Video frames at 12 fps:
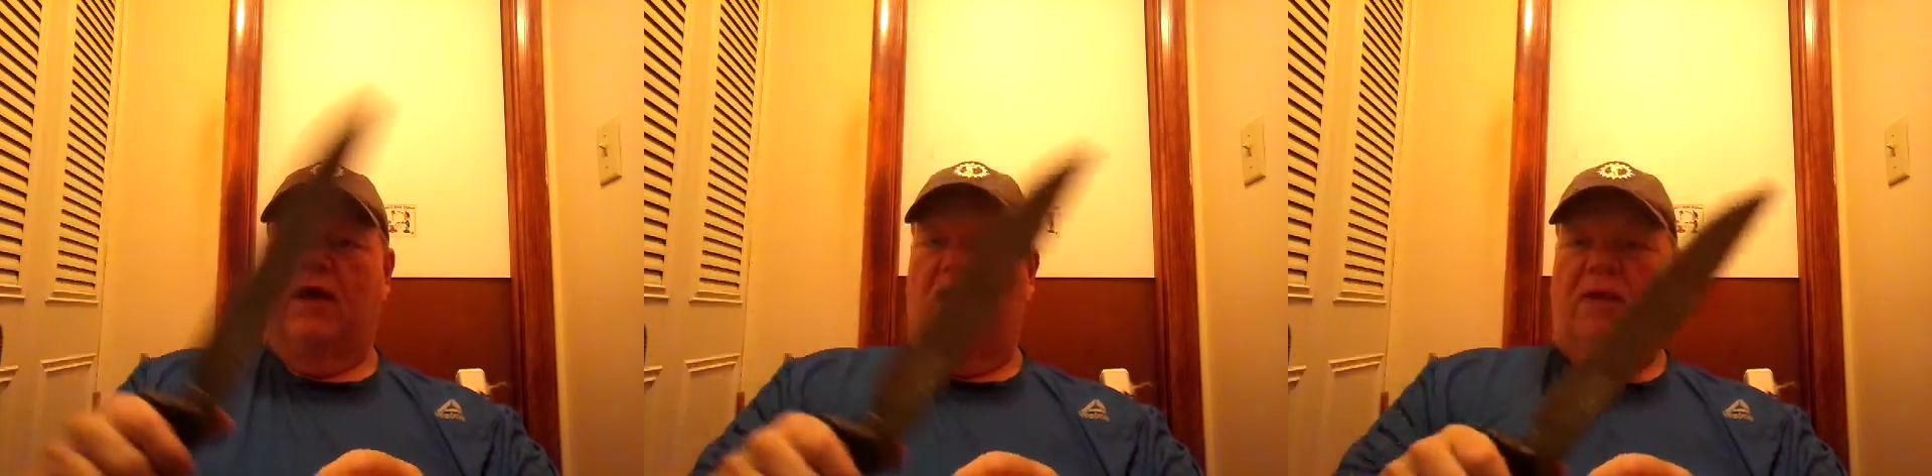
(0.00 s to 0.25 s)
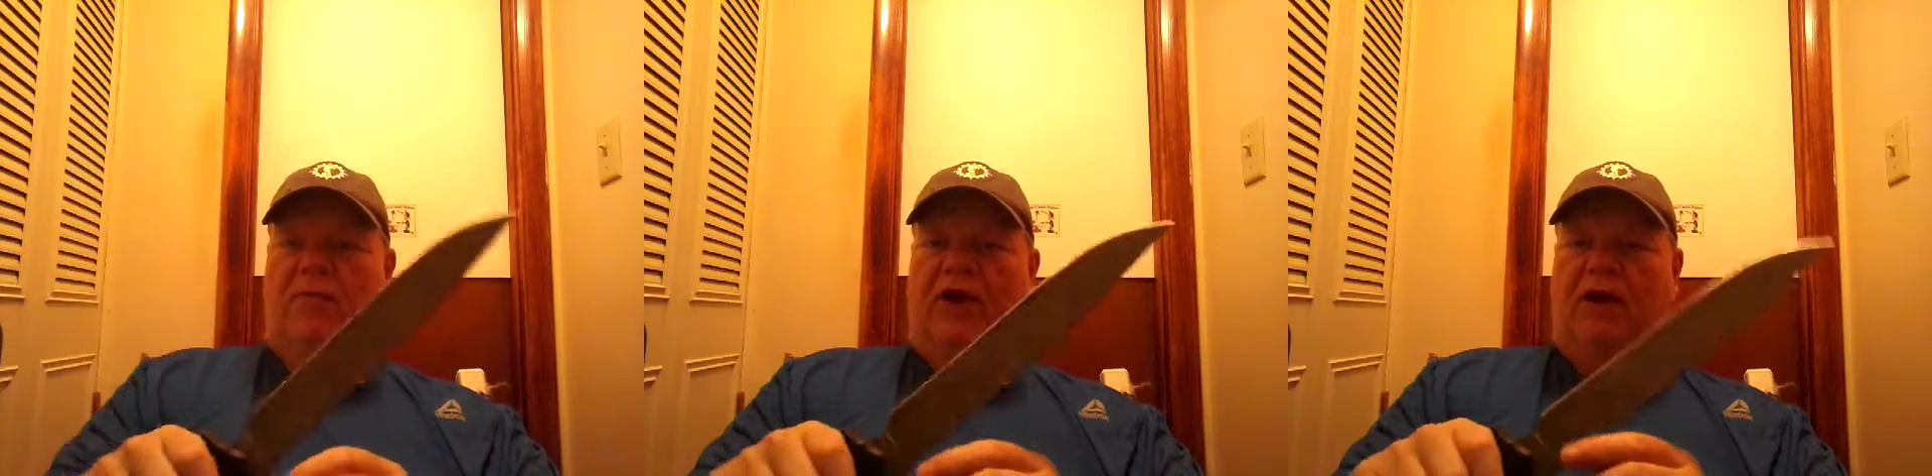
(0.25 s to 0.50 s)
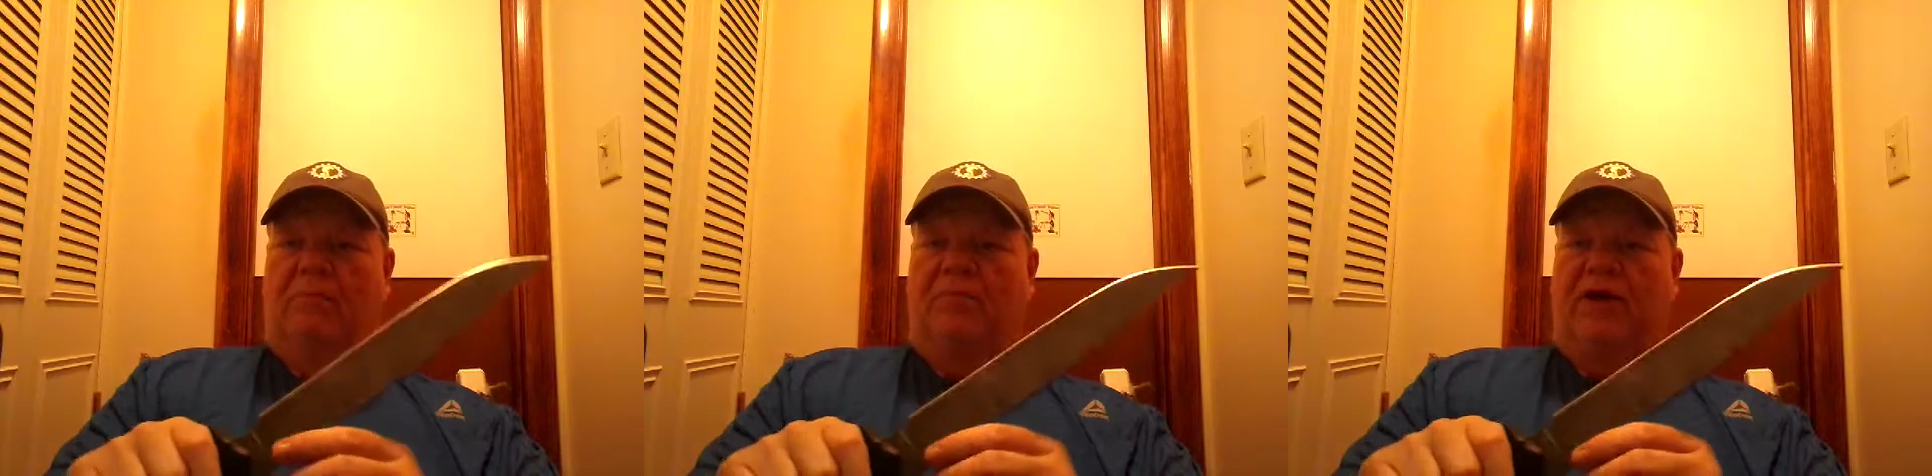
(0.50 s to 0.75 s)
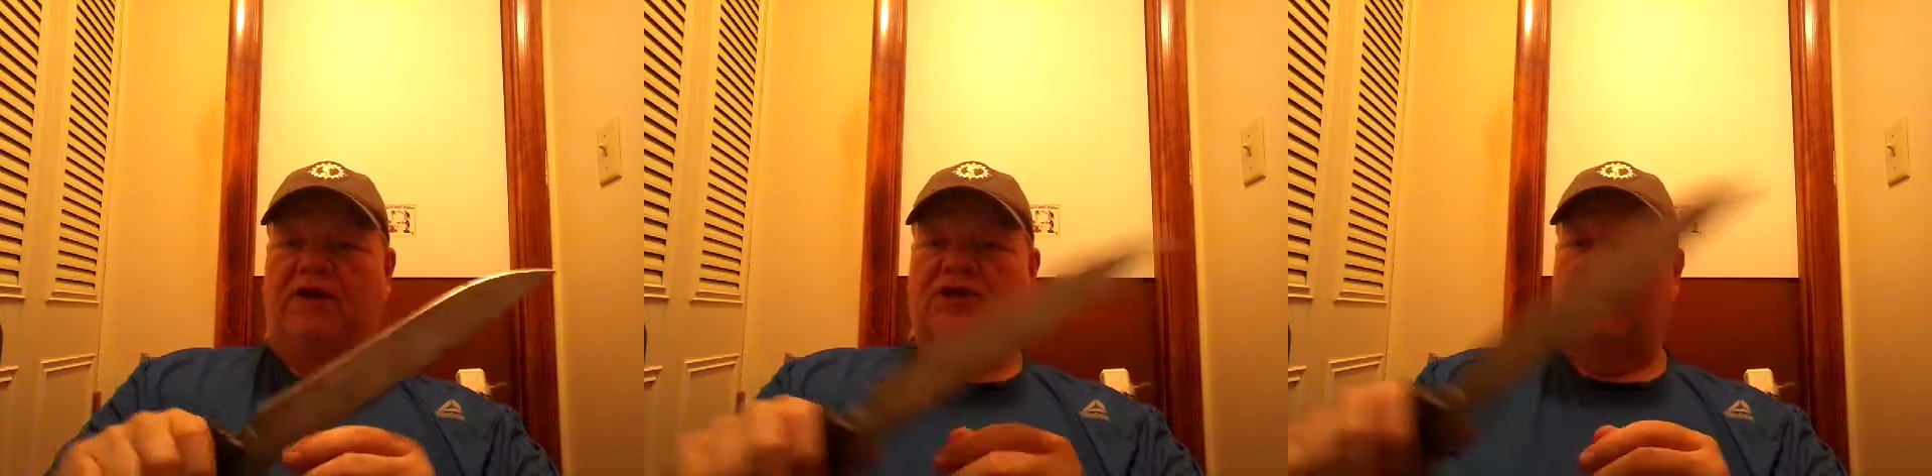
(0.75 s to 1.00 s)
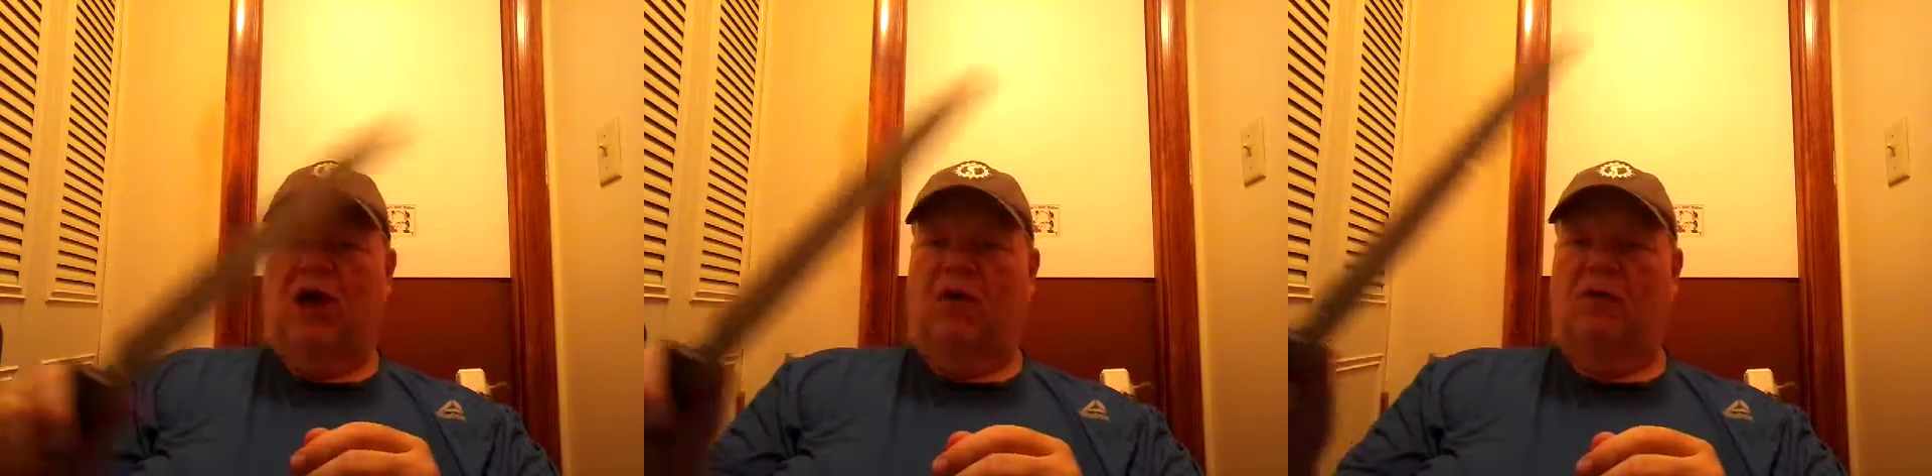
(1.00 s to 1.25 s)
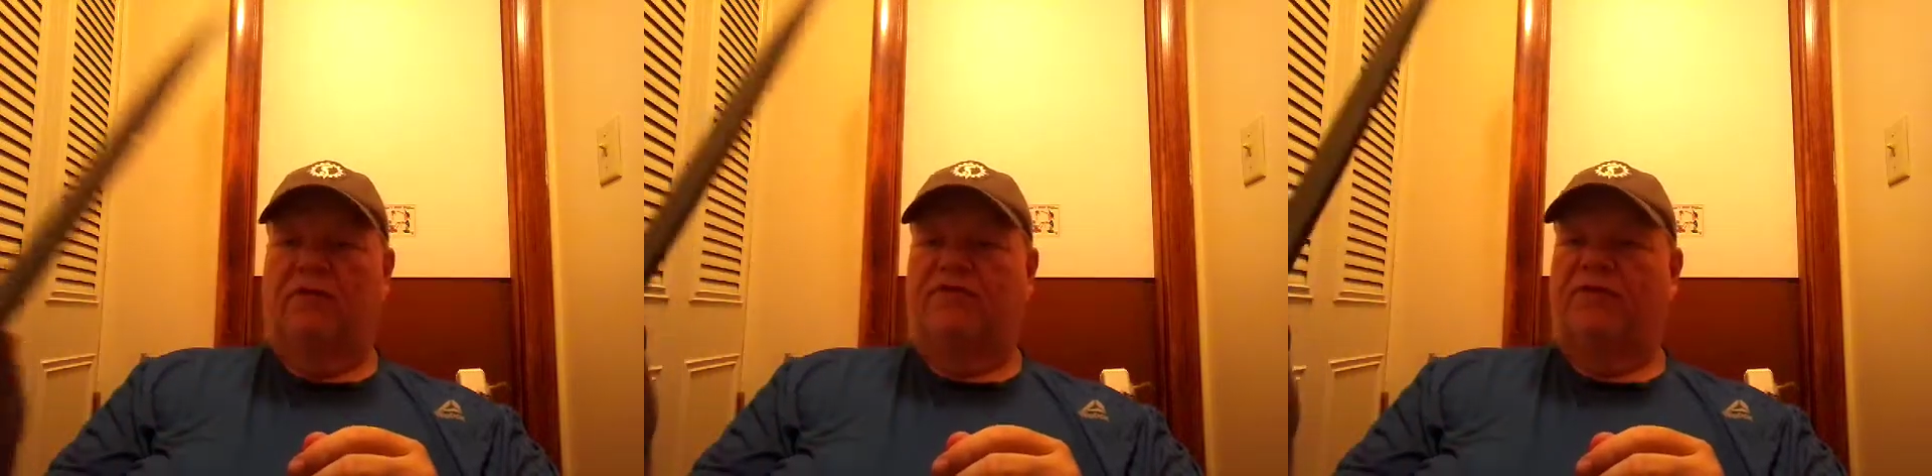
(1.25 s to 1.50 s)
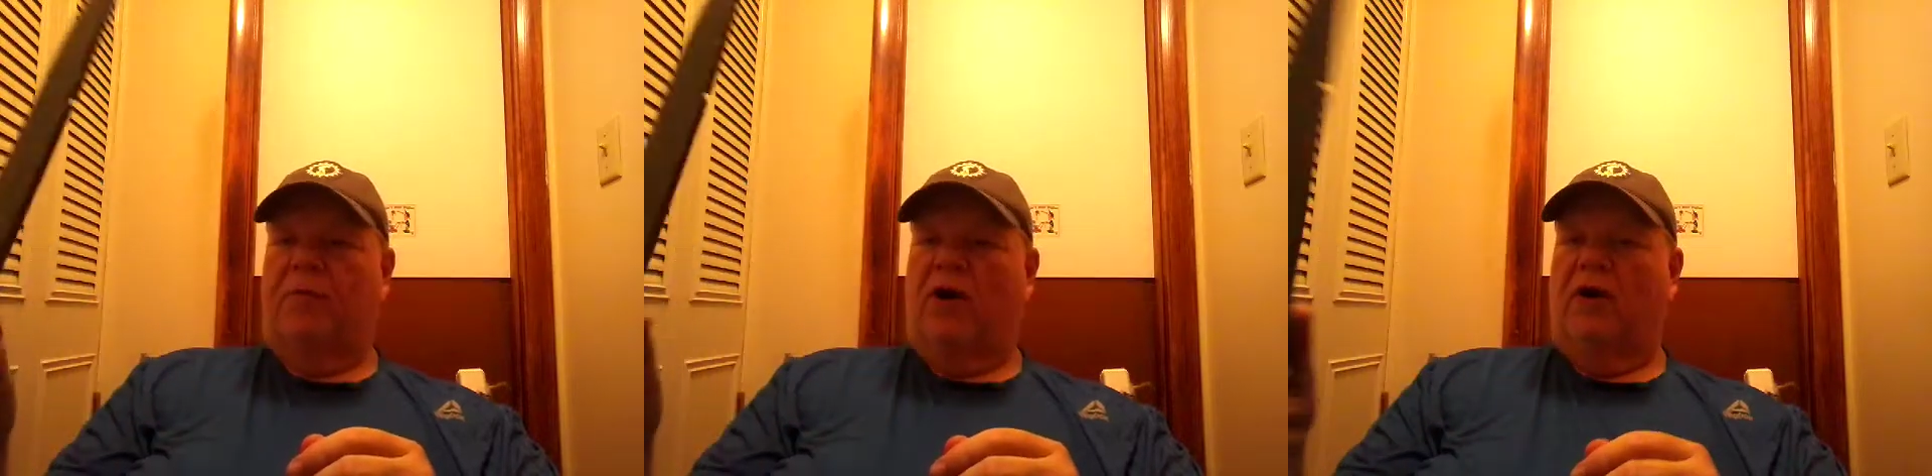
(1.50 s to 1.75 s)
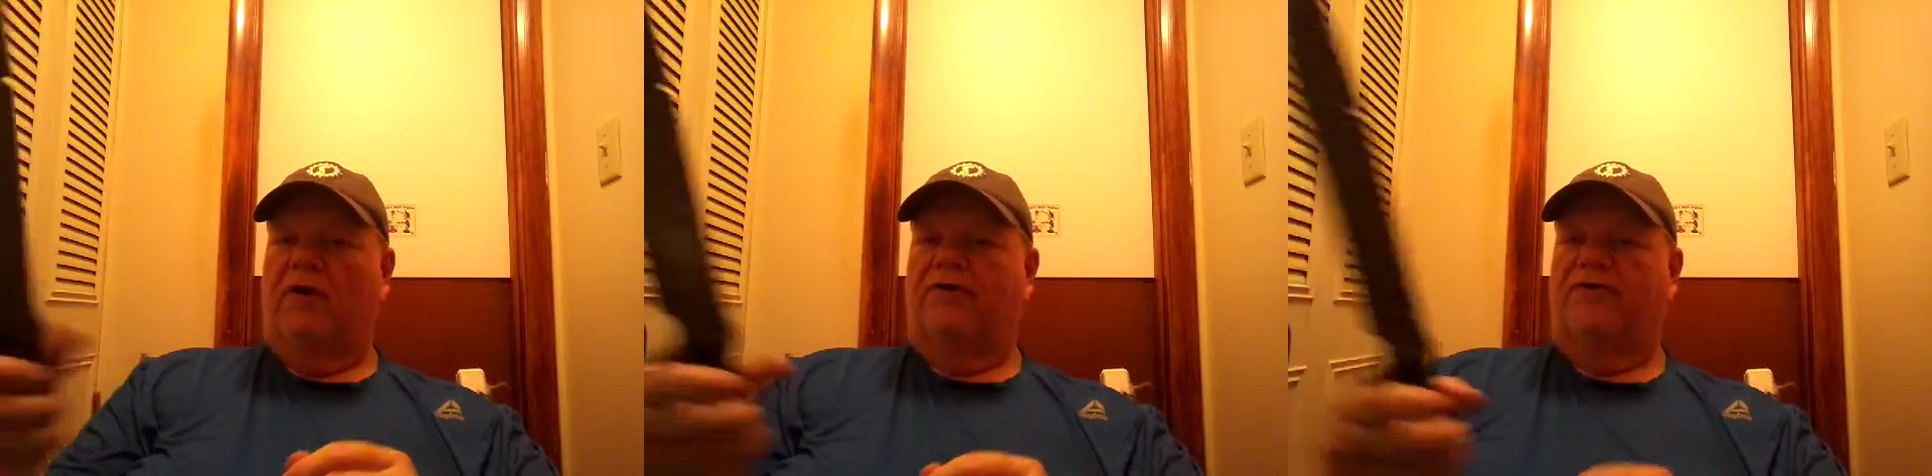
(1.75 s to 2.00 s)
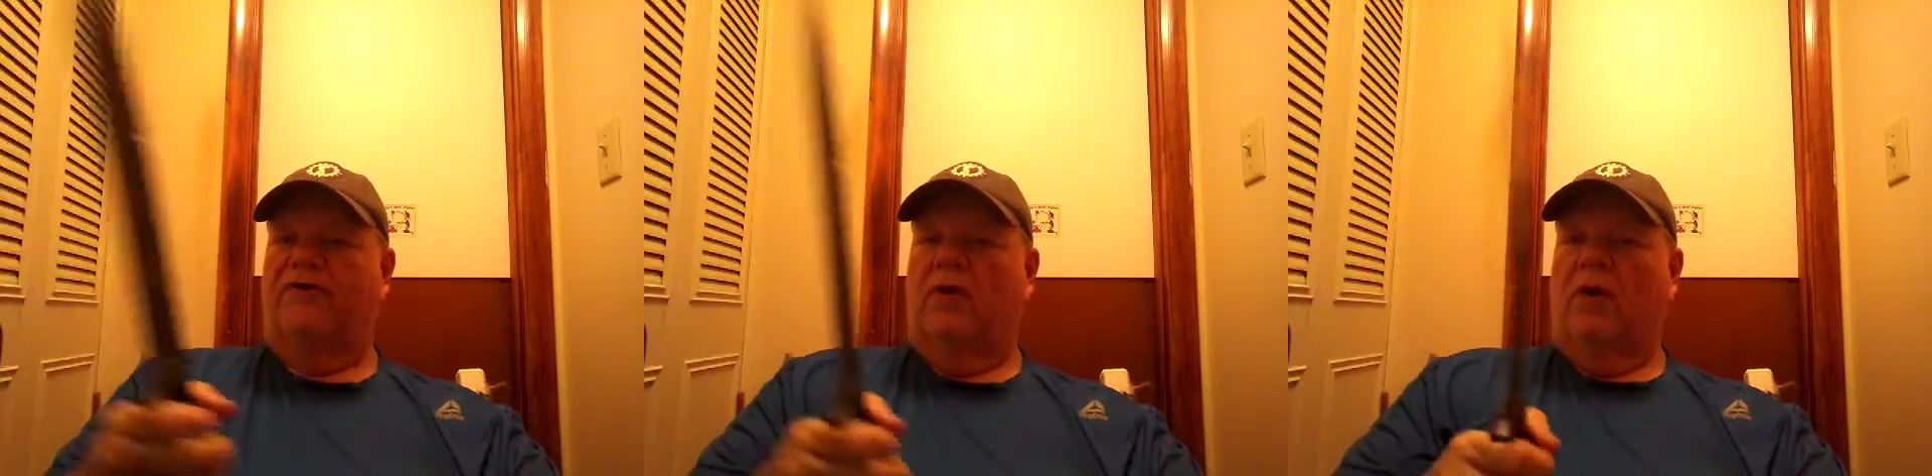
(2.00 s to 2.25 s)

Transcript: and make a big shower of sparks